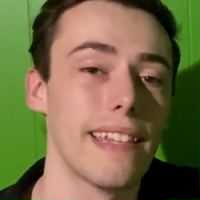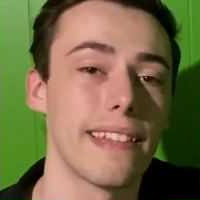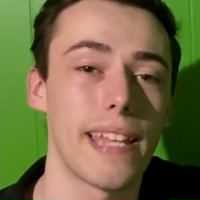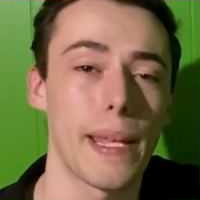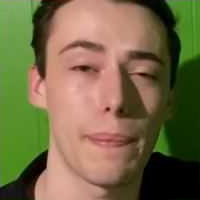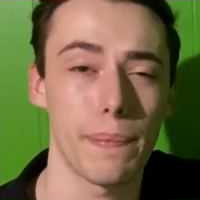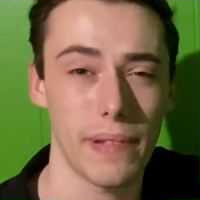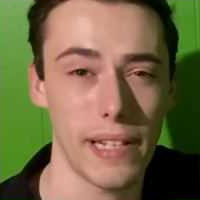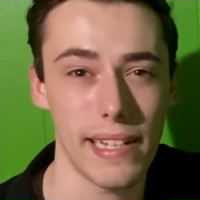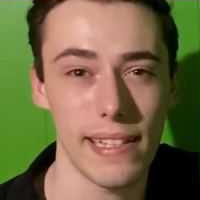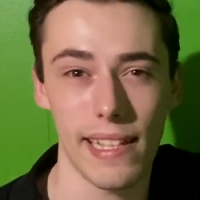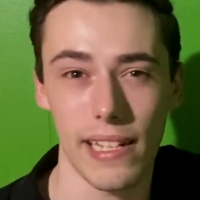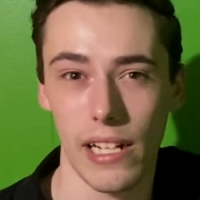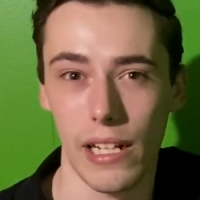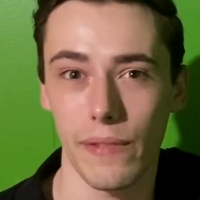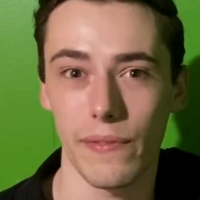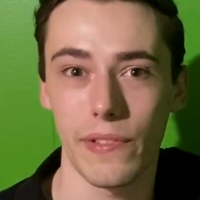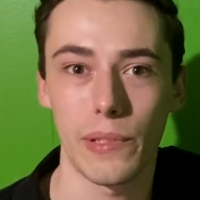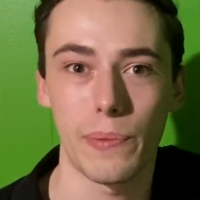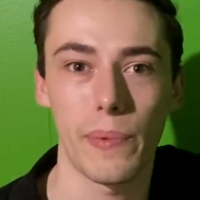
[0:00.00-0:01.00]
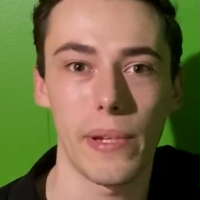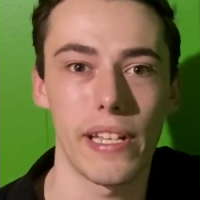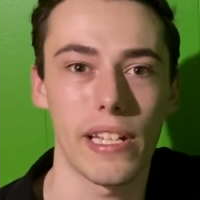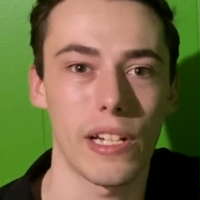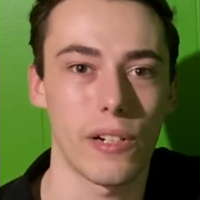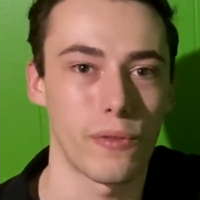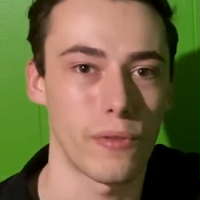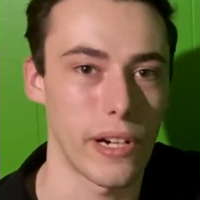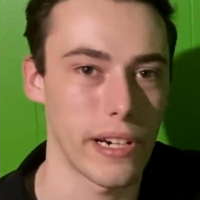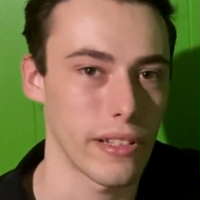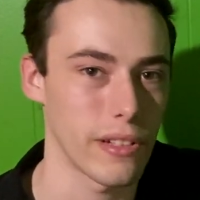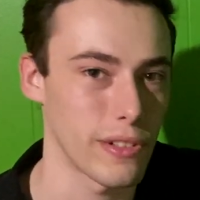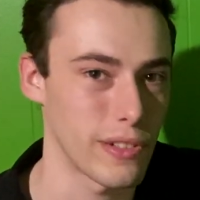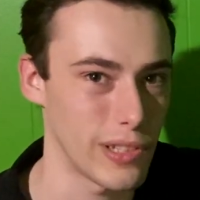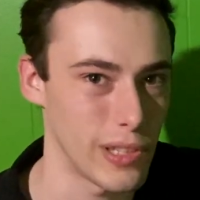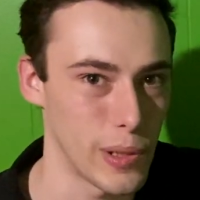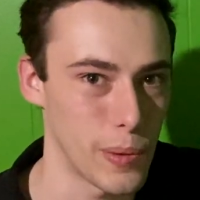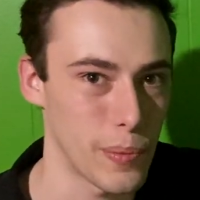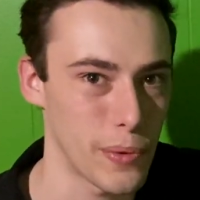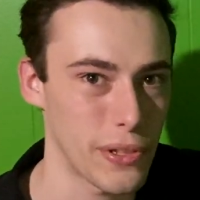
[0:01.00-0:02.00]
They play that off as being a regular
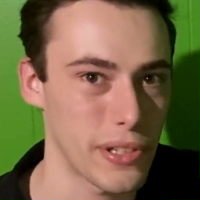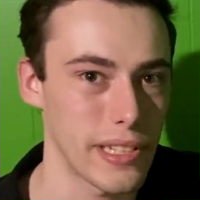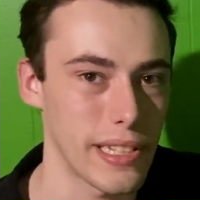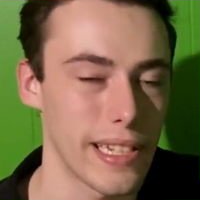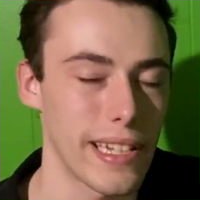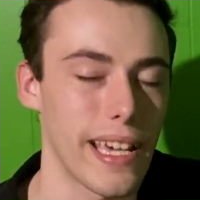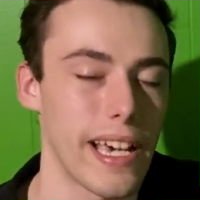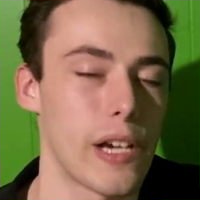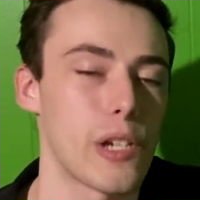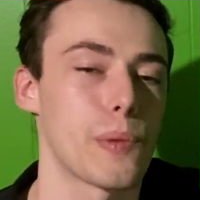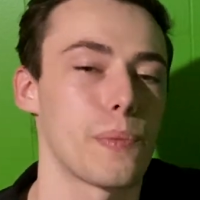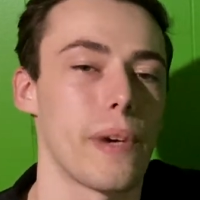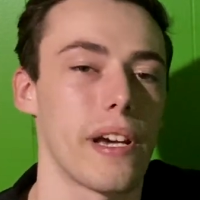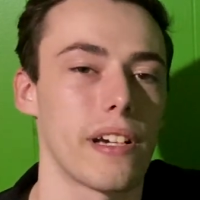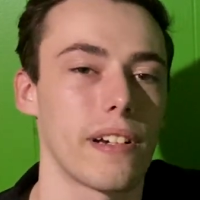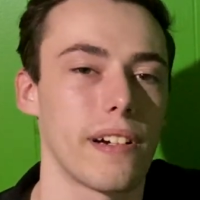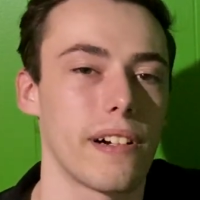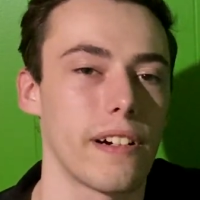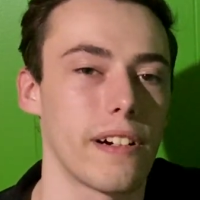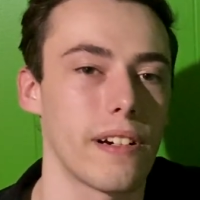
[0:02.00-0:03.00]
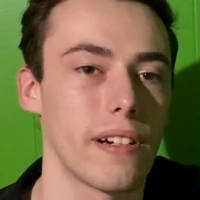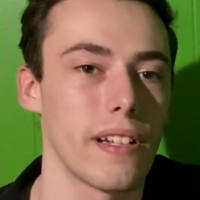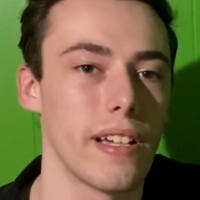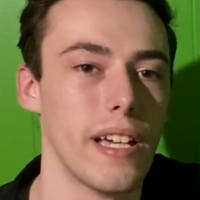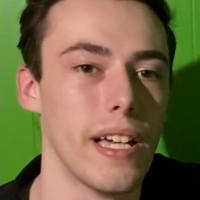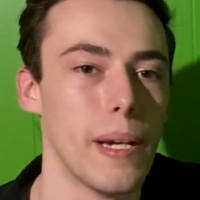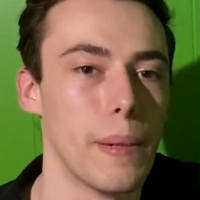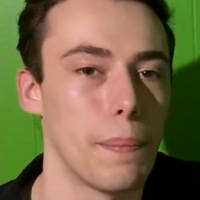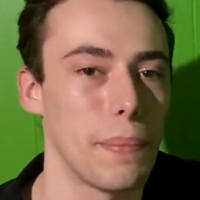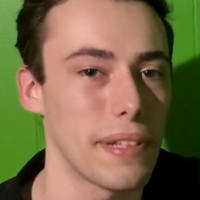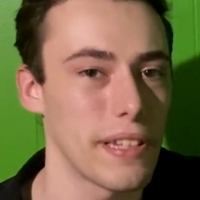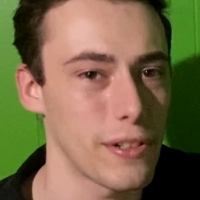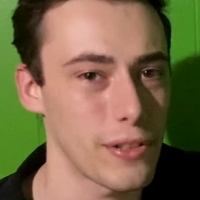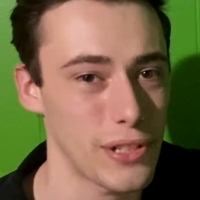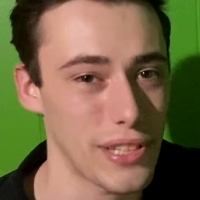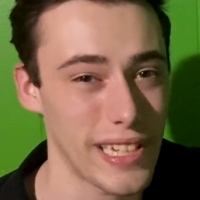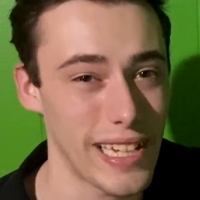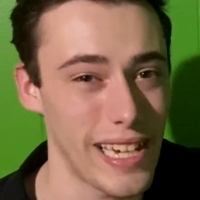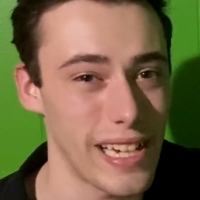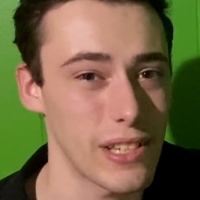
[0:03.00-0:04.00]
2% cashback card, but
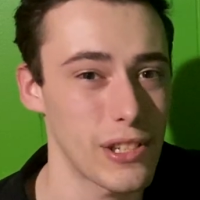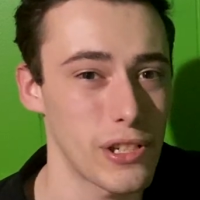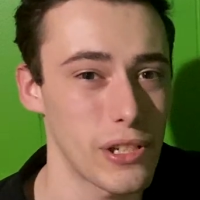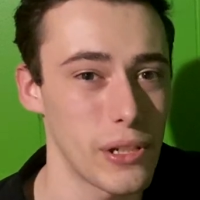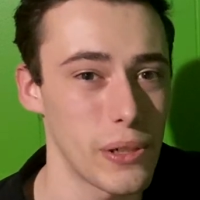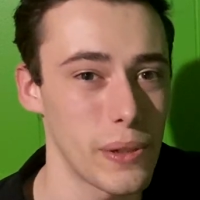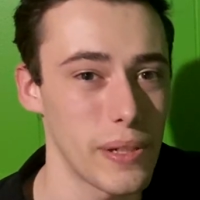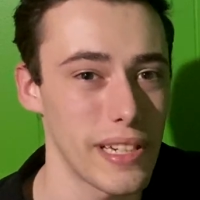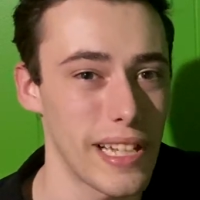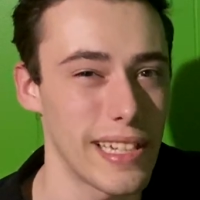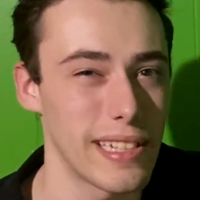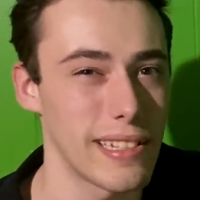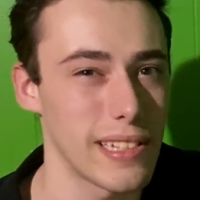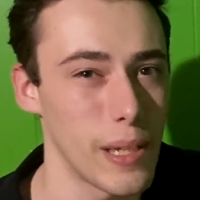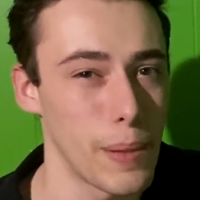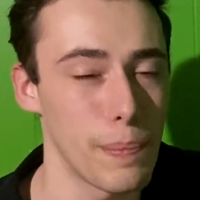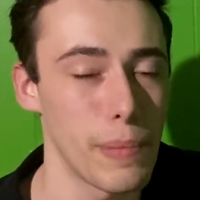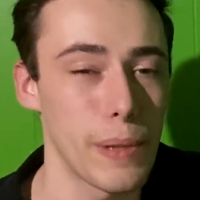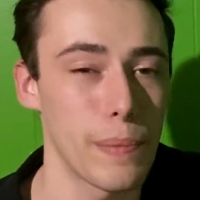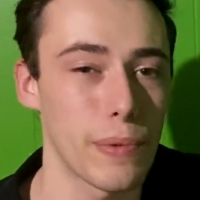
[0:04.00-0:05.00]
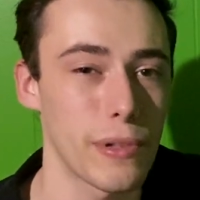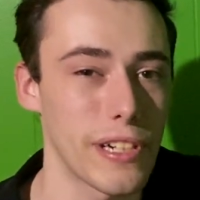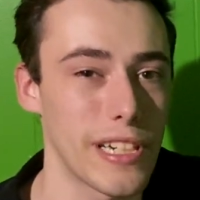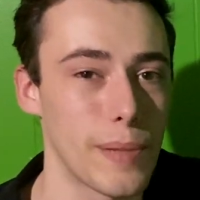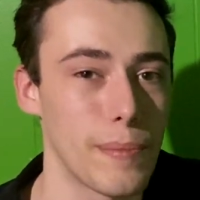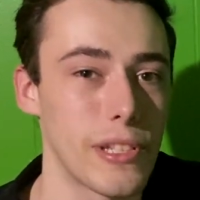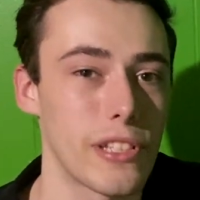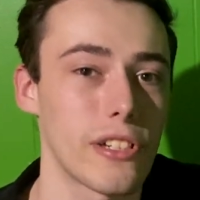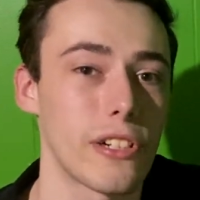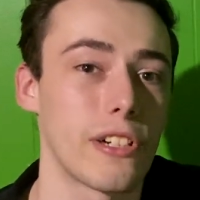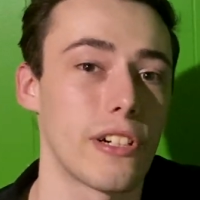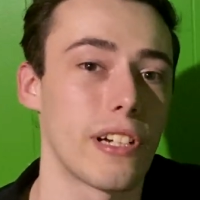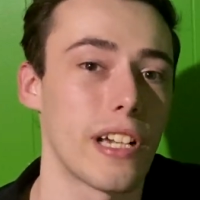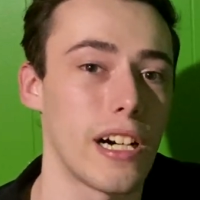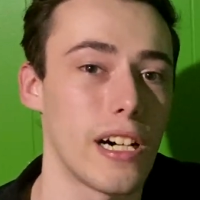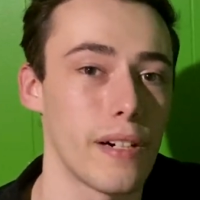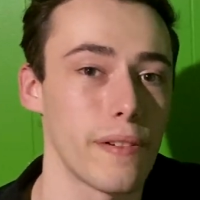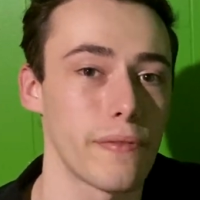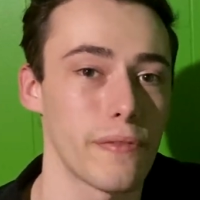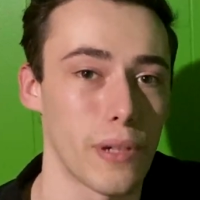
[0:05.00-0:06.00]
there's a catch to it and some people are going to be turned
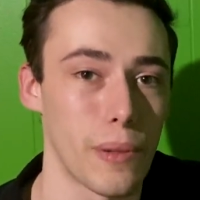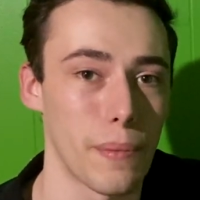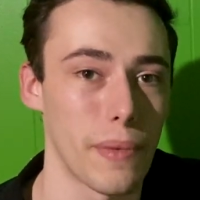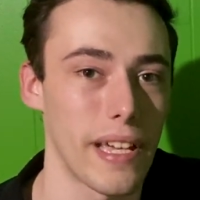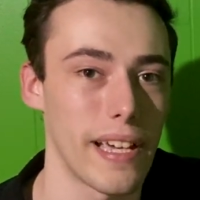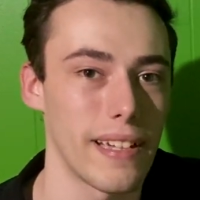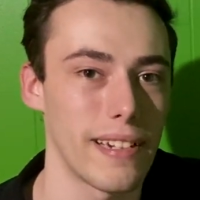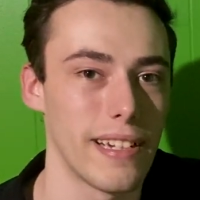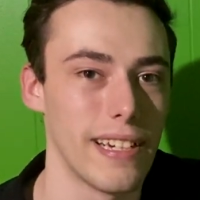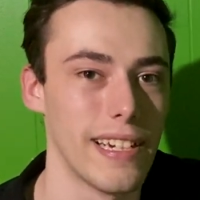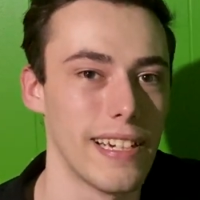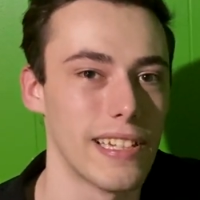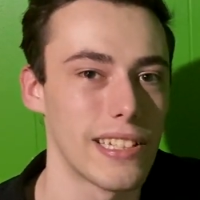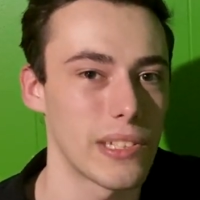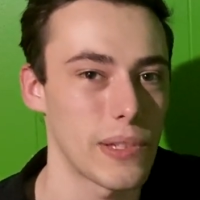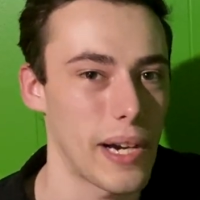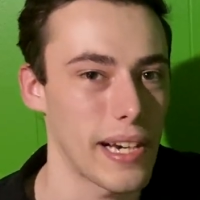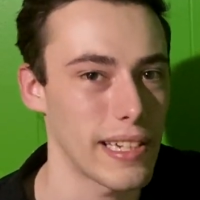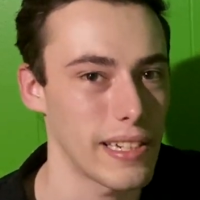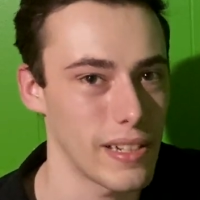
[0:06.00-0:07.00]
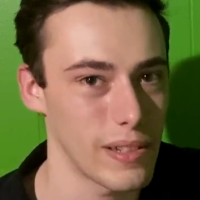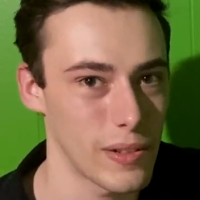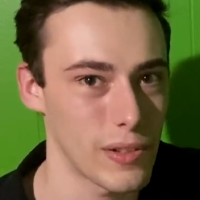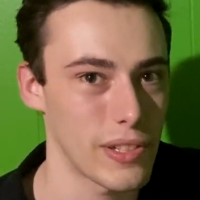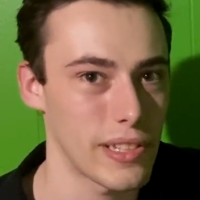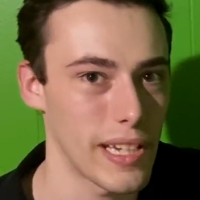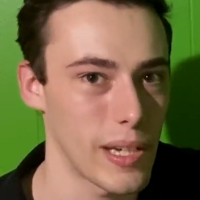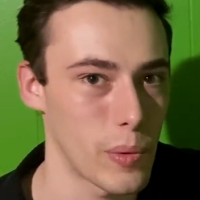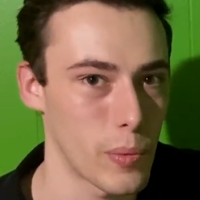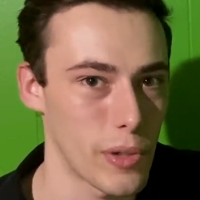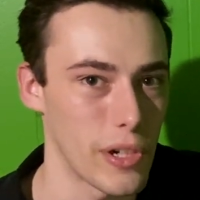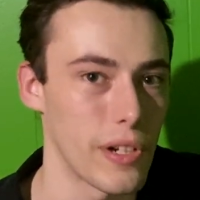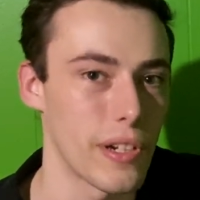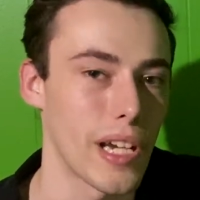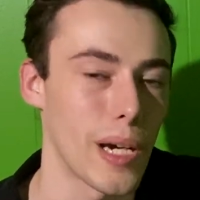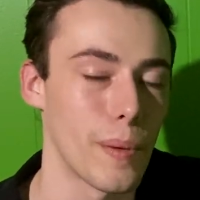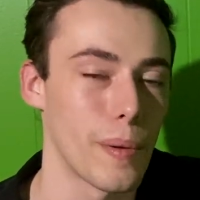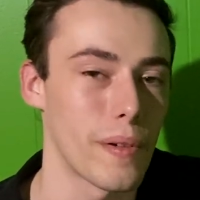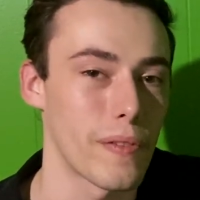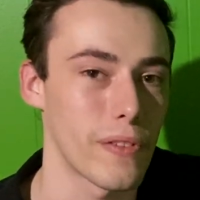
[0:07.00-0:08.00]
off from that. So I can understand where you're
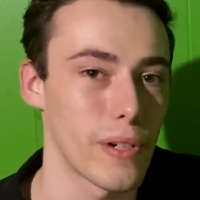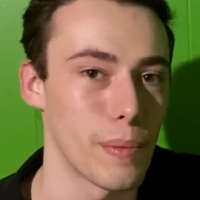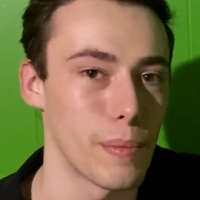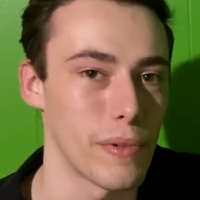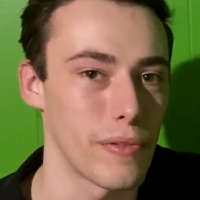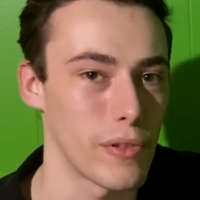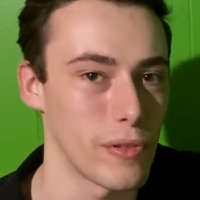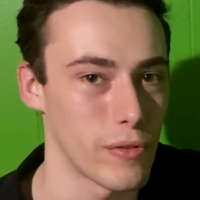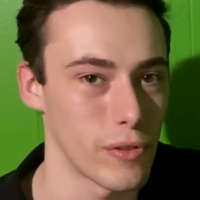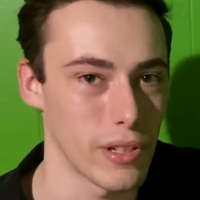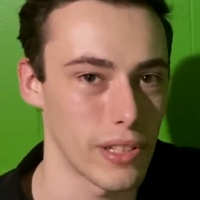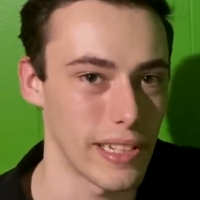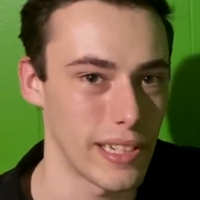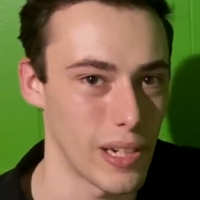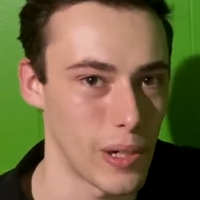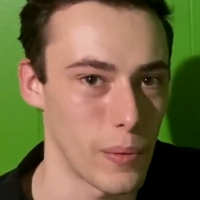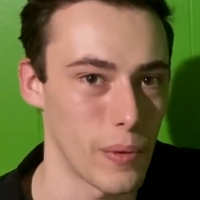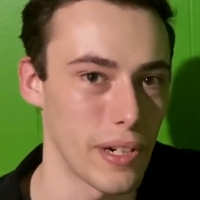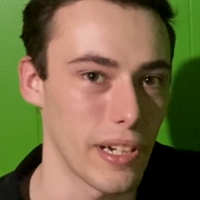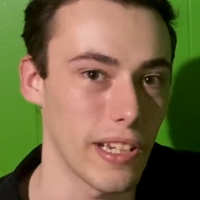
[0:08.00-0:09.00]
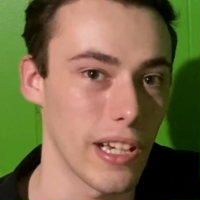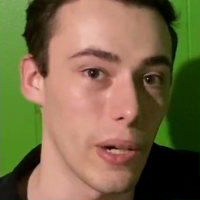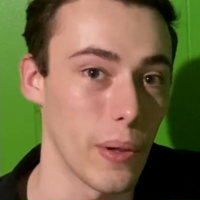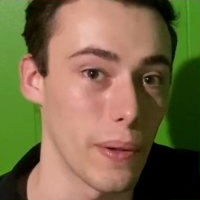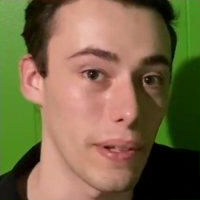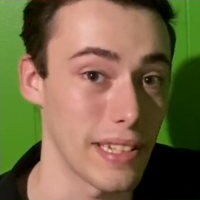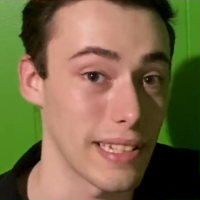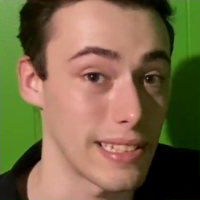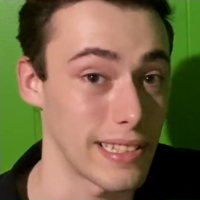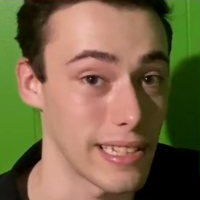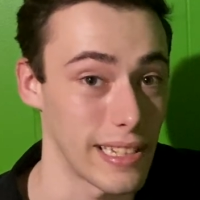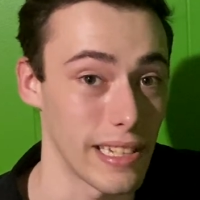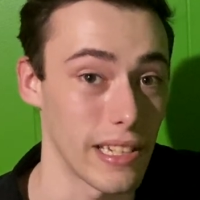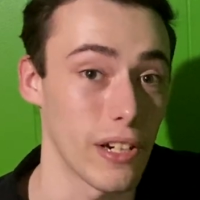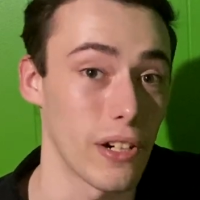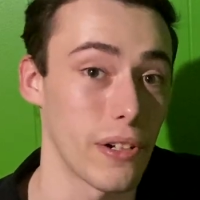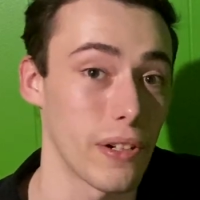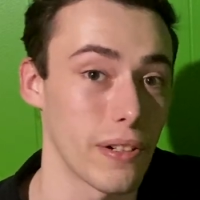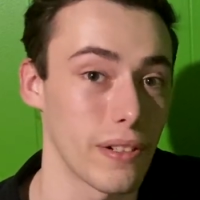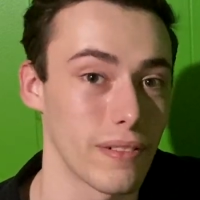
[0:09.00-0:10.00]
coming from if you really don't want to go with the Citi
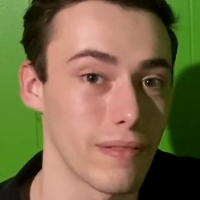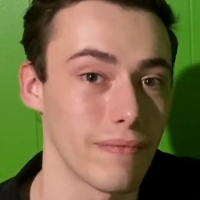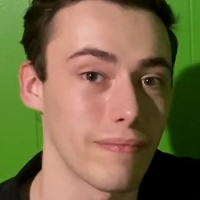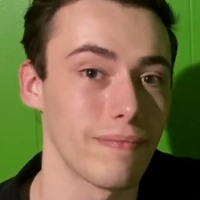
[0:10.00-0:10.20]
card.